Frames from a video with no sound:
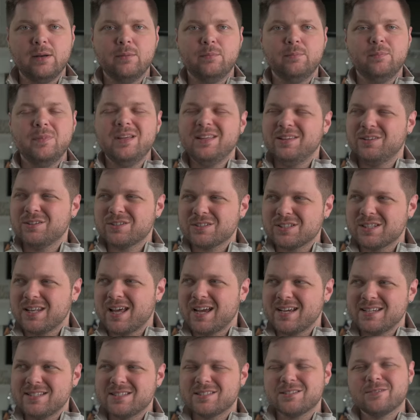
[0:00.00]
I shoot the
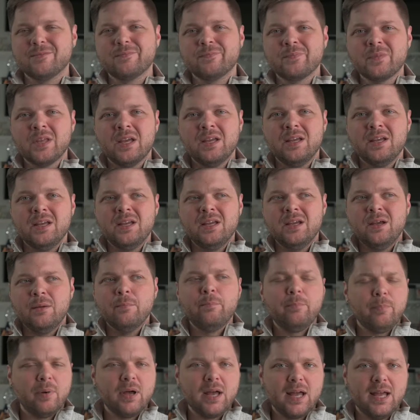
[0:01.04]
flat profile
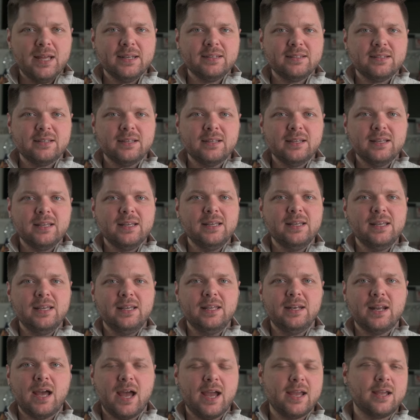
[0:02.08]
on both photo
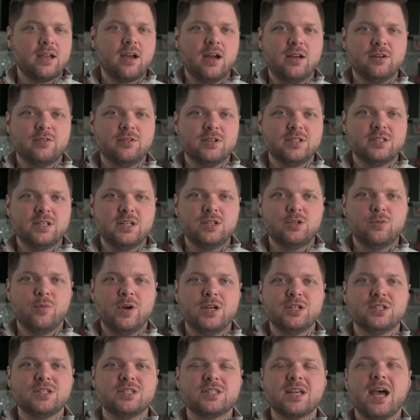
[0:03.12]
and video,
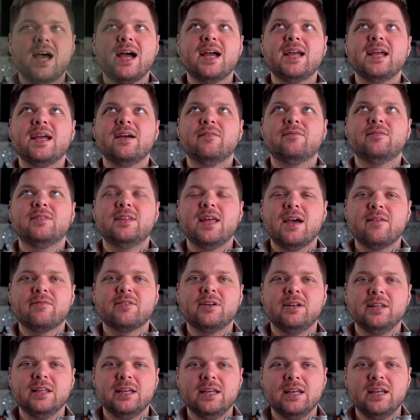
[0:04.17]
and it just
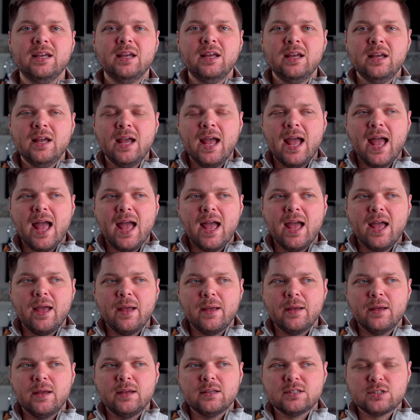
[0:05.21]
looks so
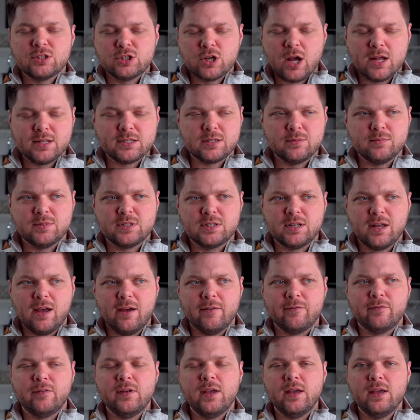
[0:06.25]
nice. You don't have to do a
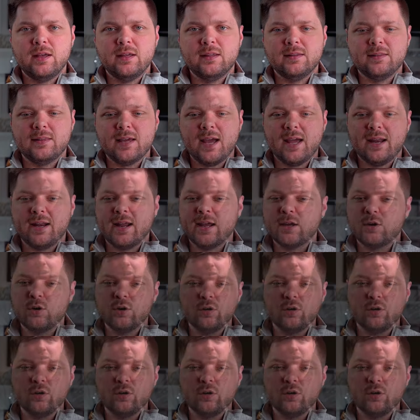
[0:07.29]
lot of editing to get the